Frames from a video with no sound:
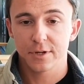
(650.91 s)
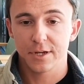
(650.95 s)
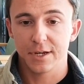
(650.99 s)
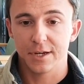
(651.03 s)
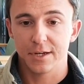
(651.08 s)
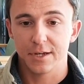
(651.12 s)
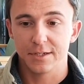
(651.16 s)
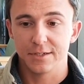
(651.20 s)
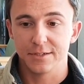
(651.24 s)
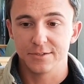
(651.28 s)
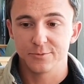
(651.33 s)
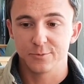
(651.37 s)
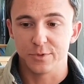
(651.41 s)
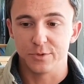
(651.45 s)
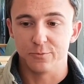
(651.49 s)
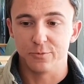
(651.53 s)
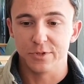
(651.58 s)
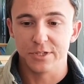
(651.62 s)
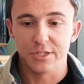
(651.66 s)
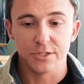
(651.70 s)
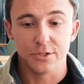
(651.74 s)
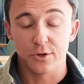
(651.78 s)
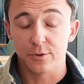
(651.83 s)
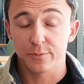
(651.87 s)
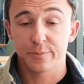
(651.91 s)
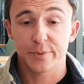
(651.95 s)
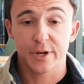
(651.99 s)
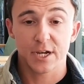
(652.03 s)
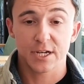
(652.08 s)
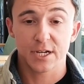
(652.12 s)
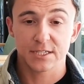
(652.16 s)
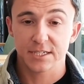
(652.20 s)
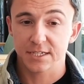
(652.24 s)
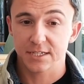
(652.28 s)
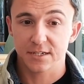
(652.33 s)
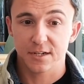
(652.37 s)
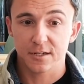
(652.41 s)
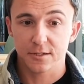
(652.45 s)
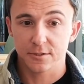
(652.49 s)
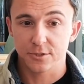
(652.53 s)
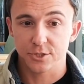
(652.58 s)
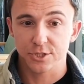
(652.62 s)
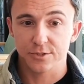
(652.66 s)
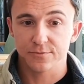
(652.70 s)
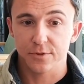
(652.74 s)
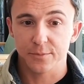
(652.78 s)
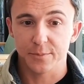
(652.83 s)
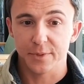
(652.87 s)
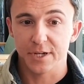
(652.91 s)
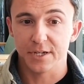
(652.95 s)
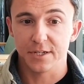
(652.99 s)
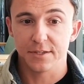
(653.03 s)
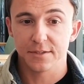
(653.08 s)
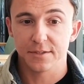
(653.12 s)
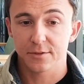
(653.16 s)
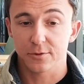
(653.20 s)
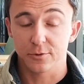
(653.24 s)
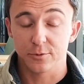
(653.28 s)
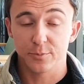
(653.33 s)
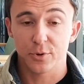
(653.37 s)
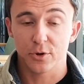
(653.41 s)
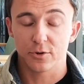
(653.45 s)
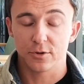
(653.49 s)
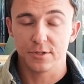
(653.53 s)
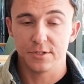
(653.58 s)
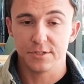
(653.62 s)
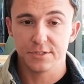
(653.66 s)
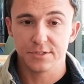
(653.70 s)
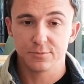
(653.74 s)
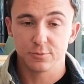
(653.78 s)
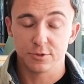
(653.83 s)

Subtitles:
And we really don't buy technology from any third parties,